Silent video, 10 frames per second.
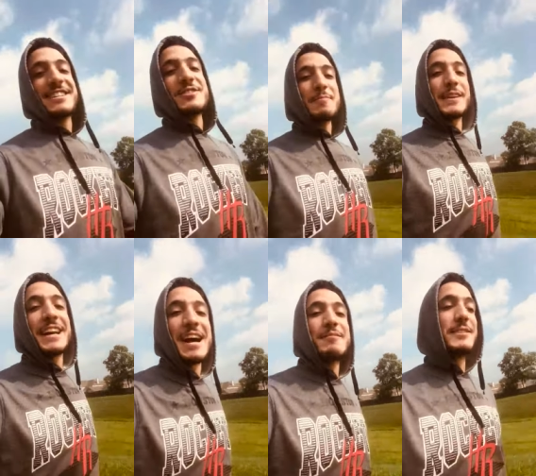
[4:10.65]
Drop a
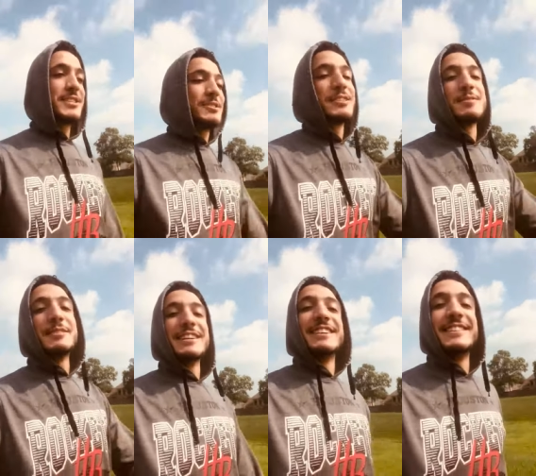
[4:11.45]
comment, show us some
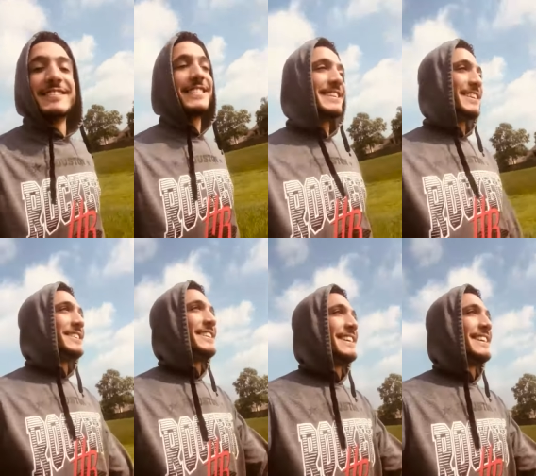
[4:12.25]
love, you know.